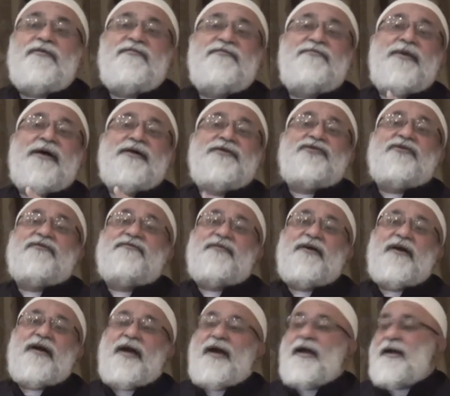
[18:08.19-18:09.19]
of my
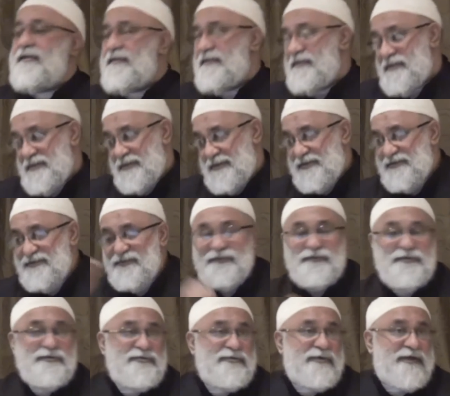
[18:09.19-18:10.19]
shafa'ah is for
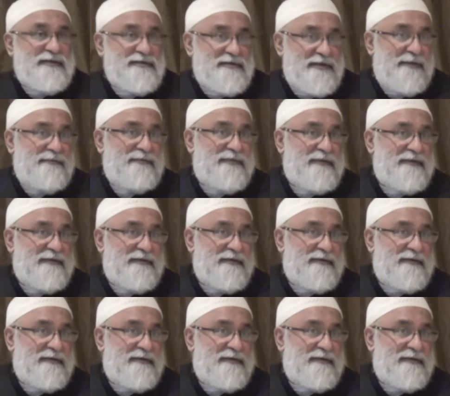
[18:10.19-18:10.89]
you to accept